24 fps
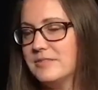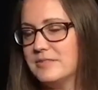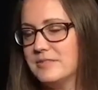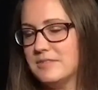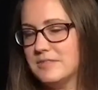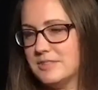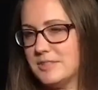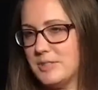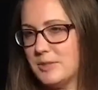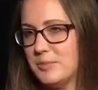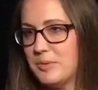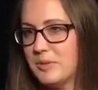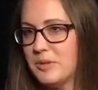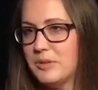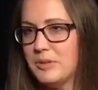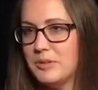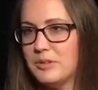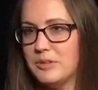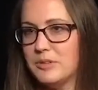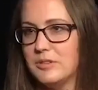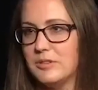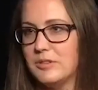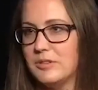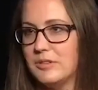
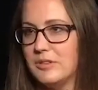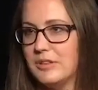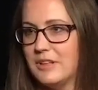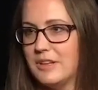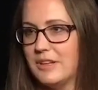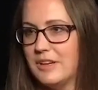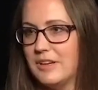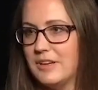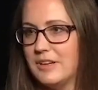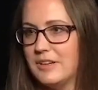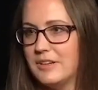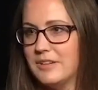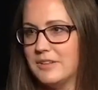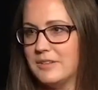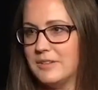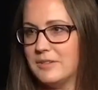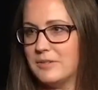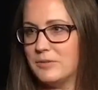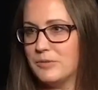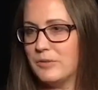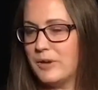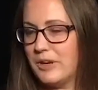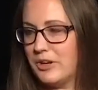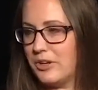typical
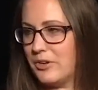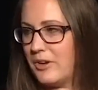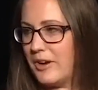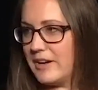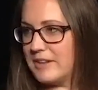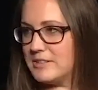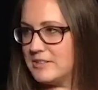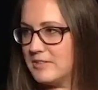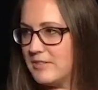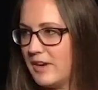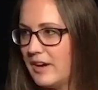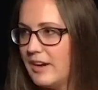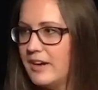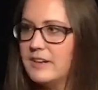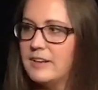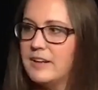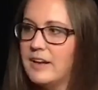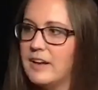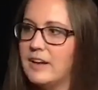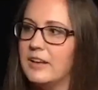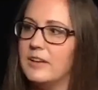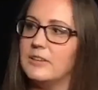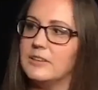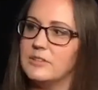radioactive
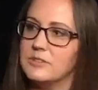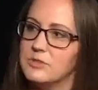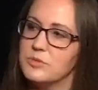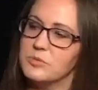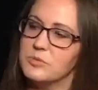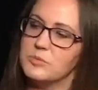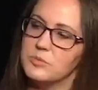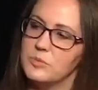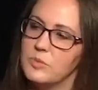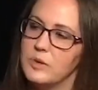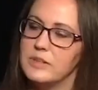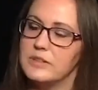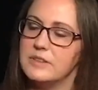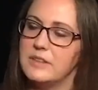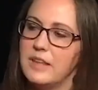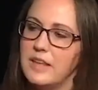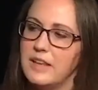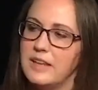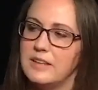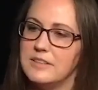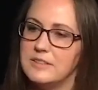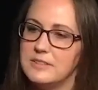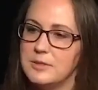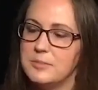iodine is what
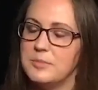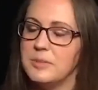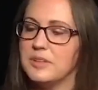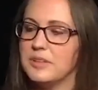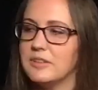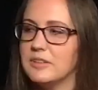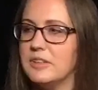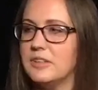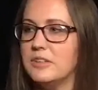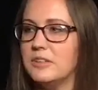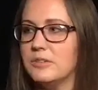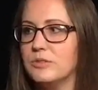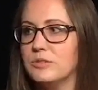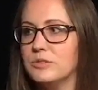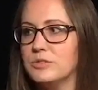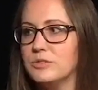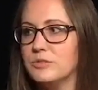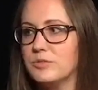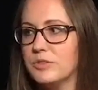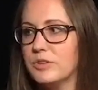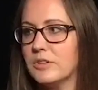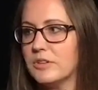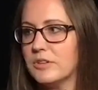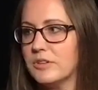they typically use
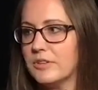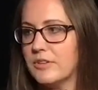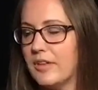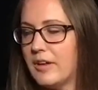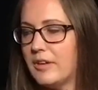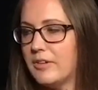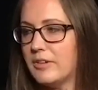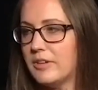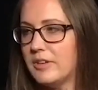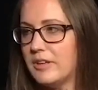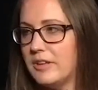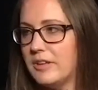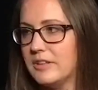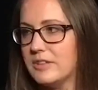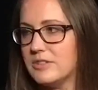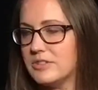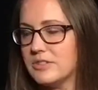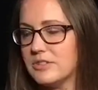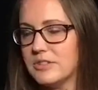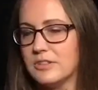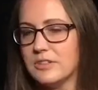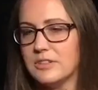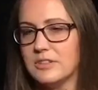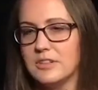for thyroid
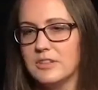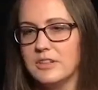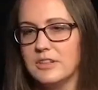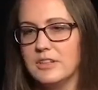cancer.